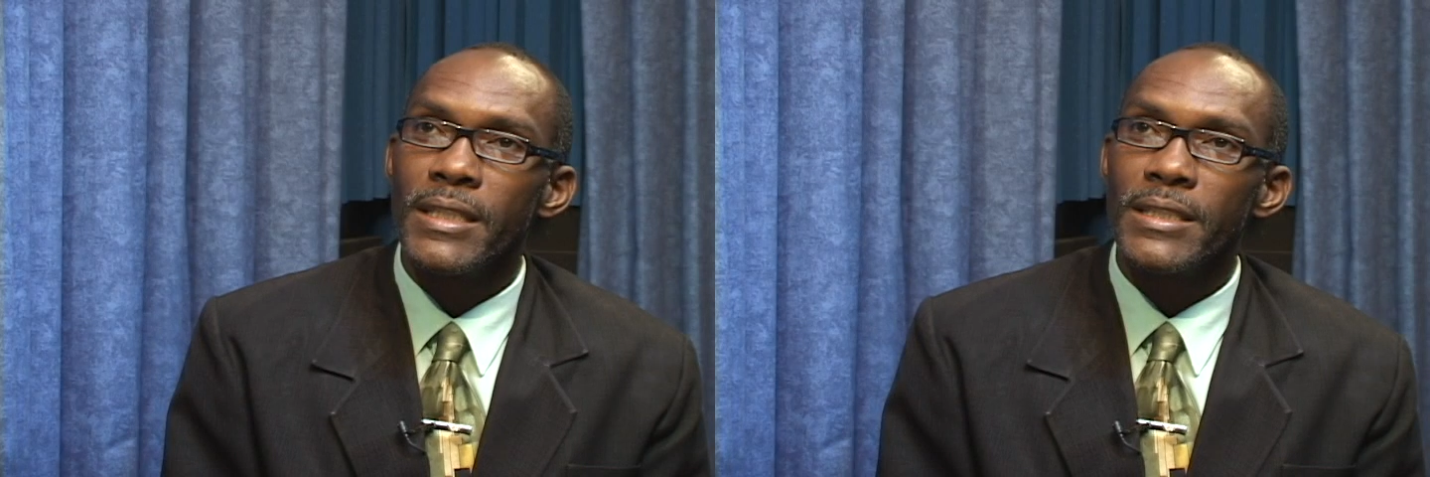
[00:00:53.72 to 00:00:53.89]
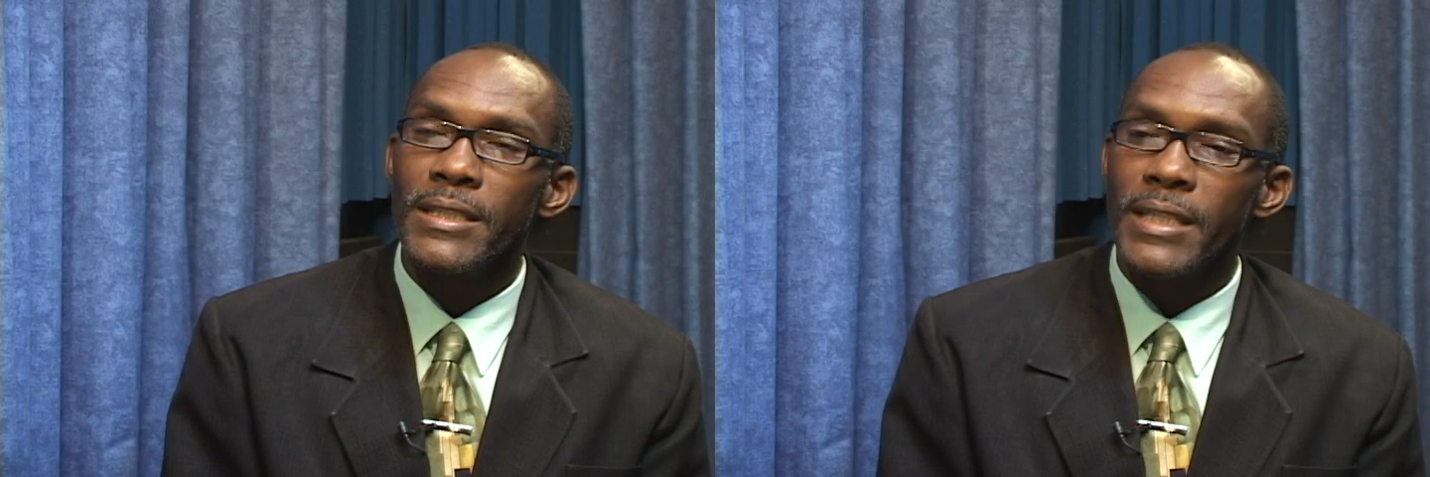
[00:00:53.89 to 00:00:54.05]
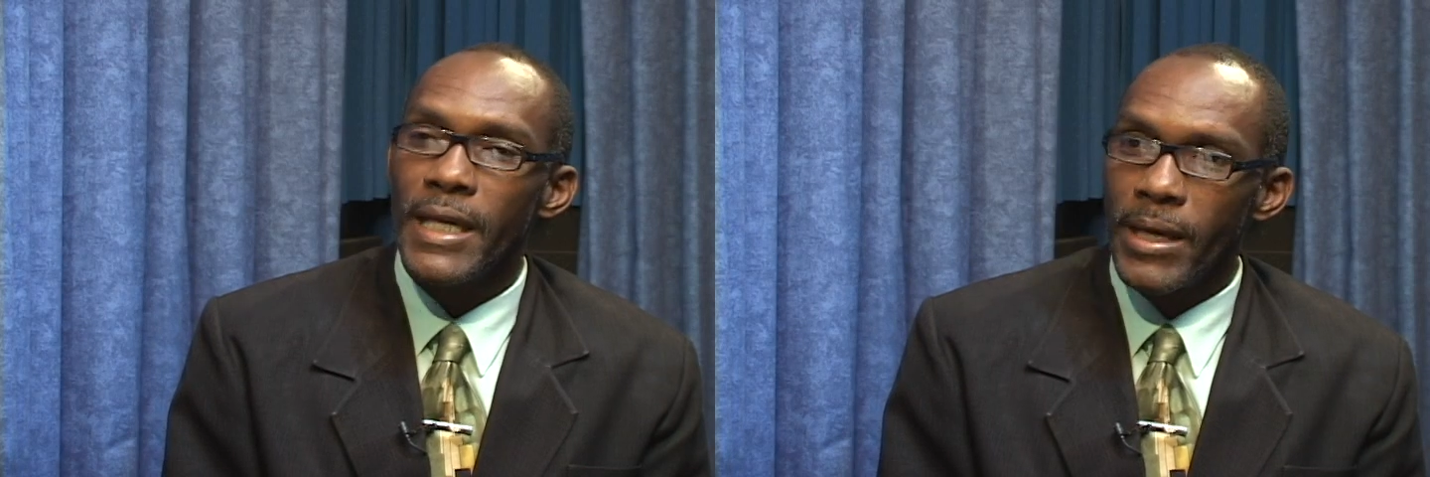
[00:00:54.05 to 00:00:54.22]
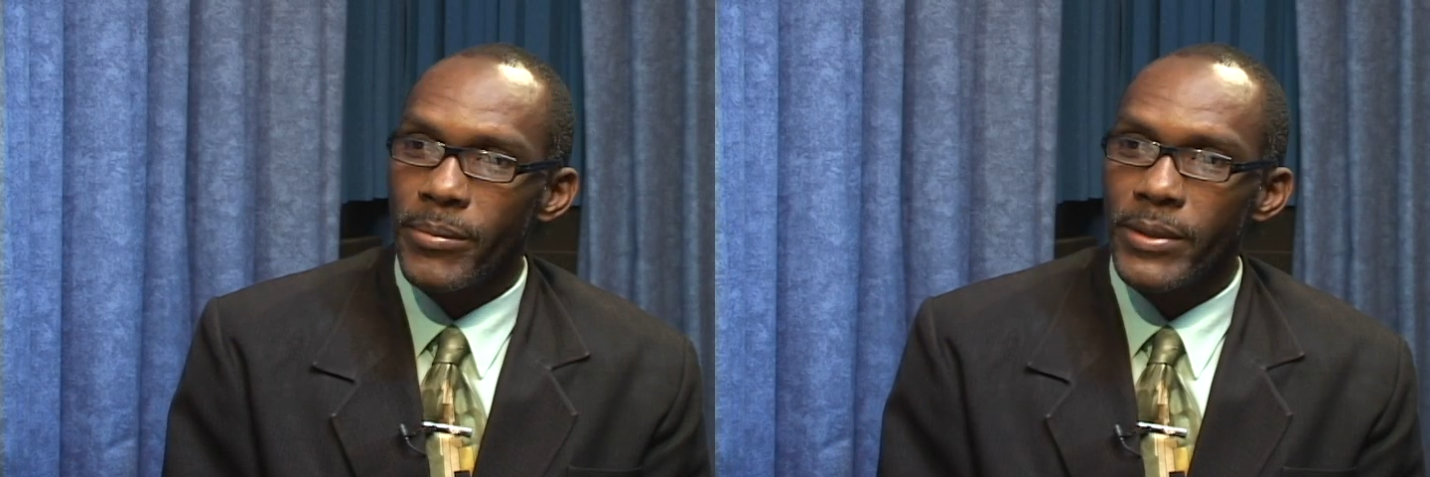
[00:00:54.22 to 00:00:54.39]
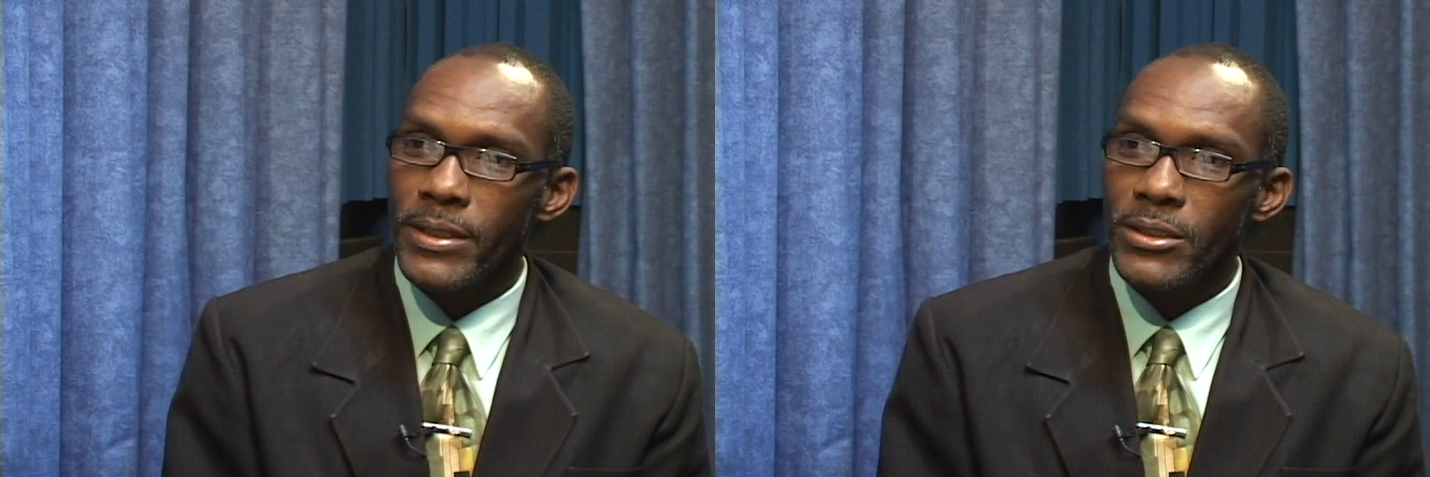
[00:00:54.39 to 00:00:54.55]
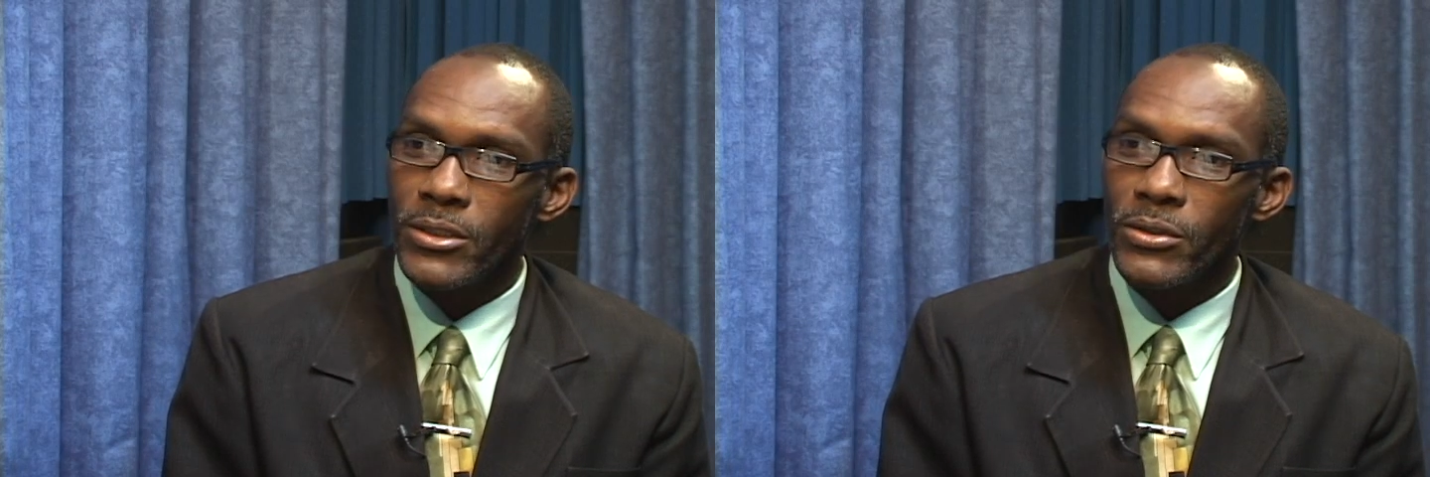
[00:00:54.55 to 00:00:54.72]
She
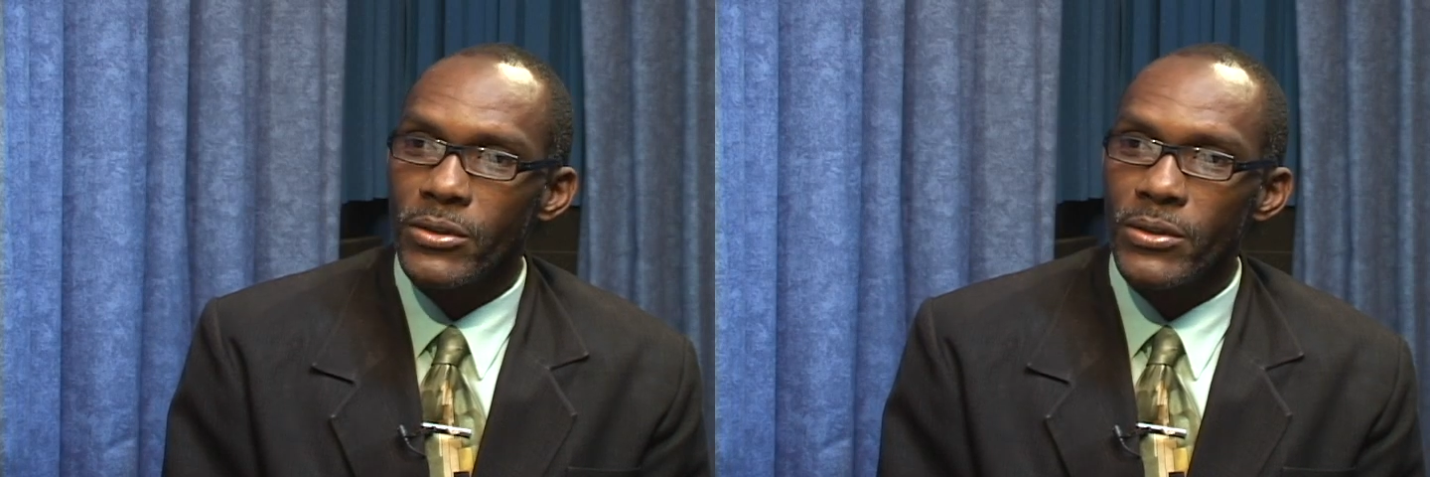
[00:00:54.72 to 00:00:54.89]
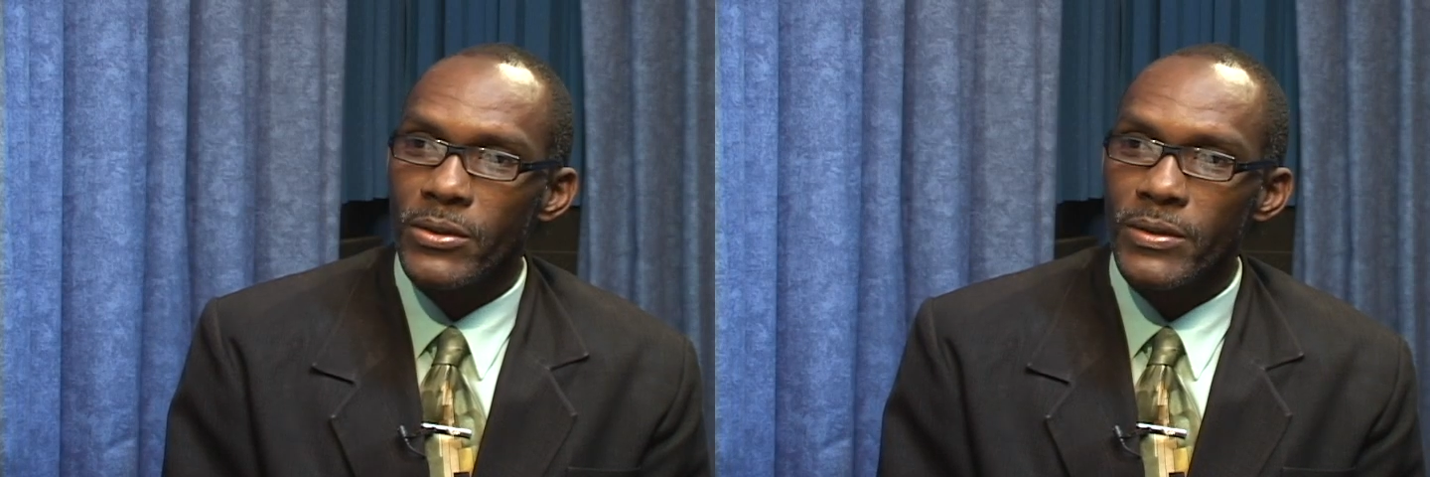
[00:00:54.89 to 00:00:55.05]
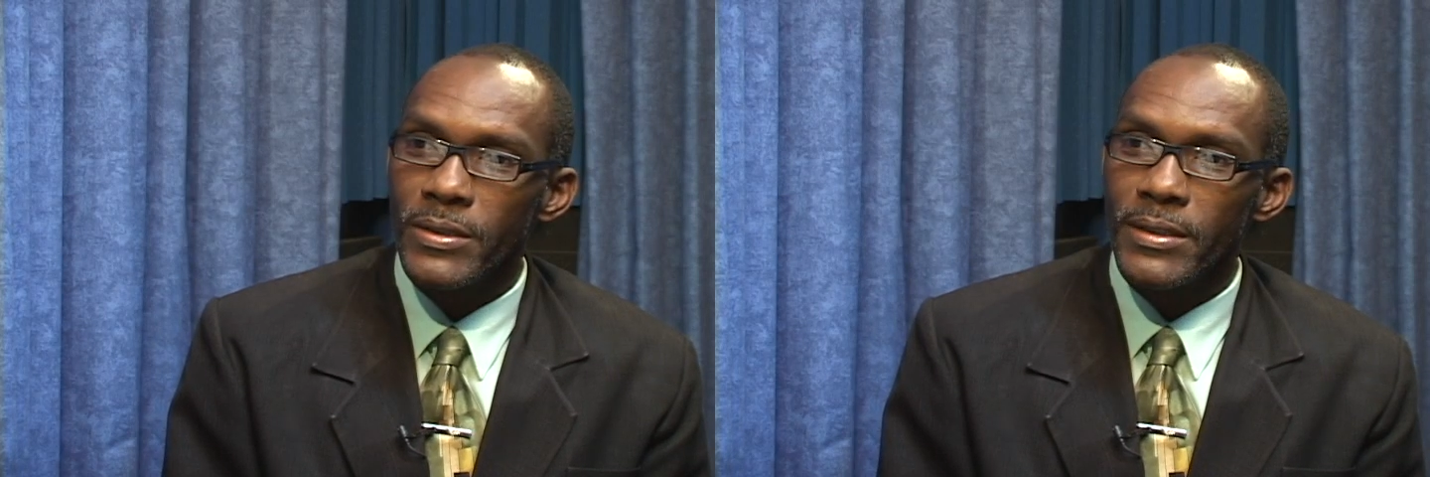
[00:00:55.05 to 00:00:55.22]
happened to